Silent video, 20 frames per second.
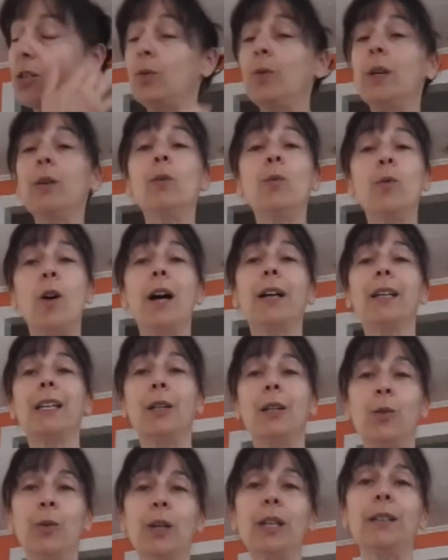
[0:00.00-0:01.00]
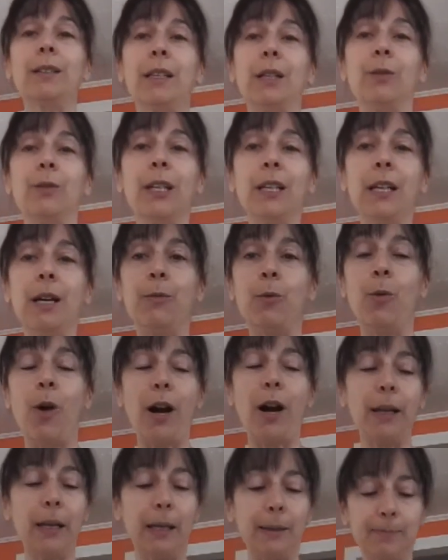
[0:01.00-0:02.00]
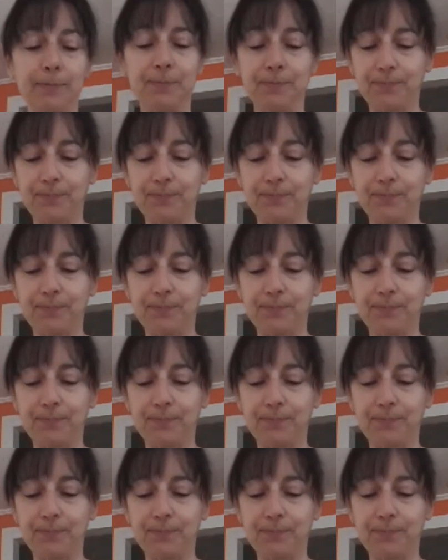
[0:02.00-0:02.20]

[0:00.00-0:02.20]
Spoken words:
we were walking quickly. We kept walking.